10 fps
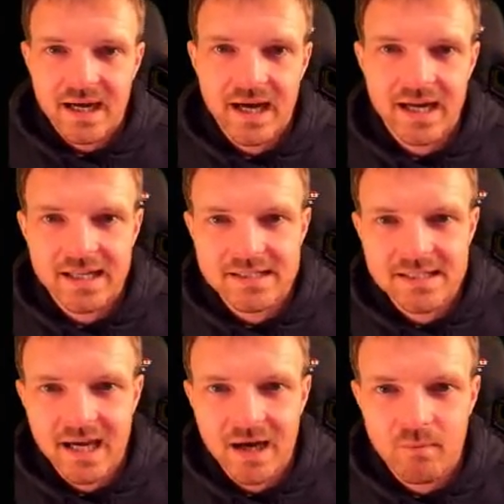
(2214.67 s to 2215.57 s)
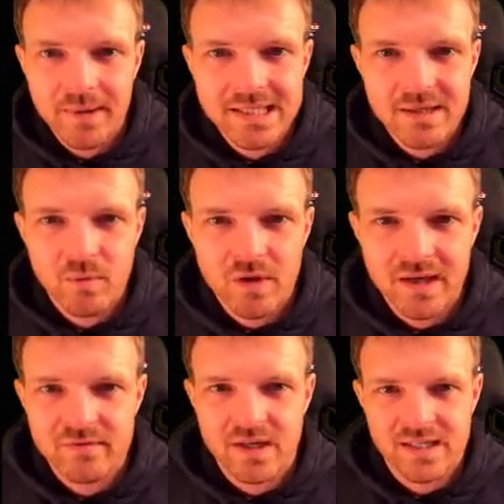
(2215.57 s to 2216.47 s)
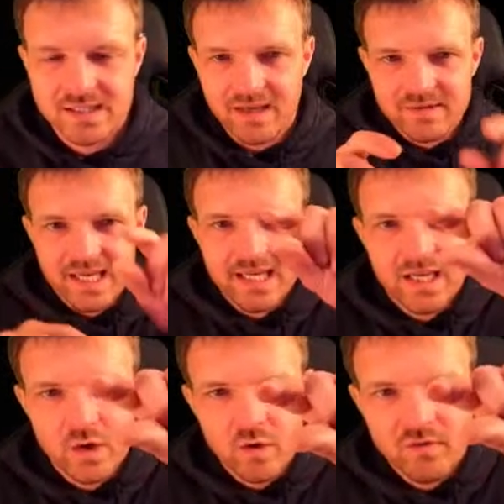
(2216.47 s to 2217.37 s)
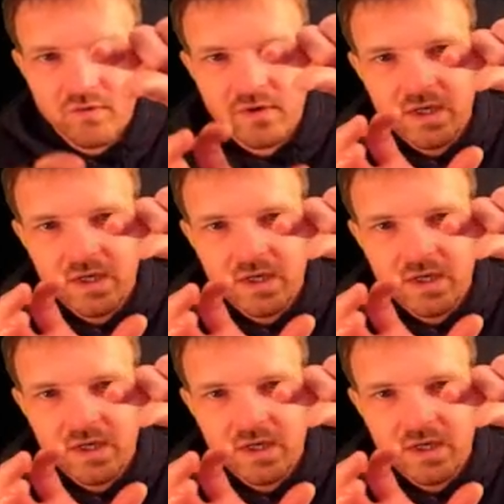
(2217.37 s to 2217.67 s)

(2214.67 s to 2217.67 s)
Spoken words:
And basically what they've done is they've taken off